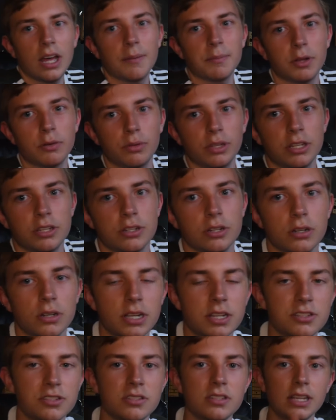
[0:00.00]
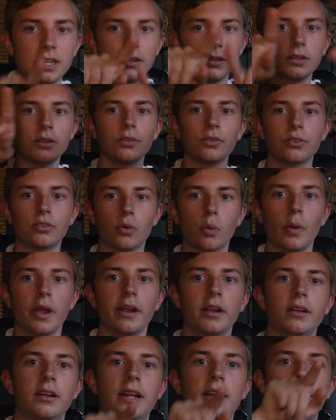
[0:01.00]
I'm not really sure. It's just like a little
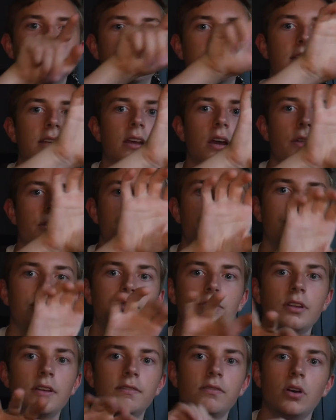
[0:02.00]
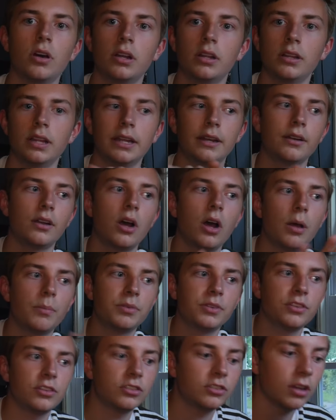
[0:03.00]
square, and it has like other stuff on it, like
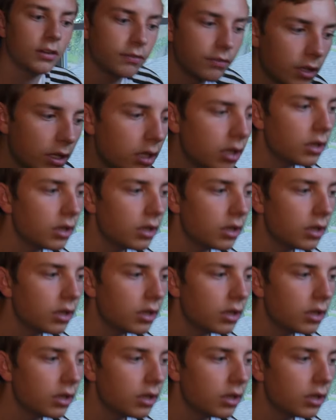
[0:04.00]
knobs and stuff,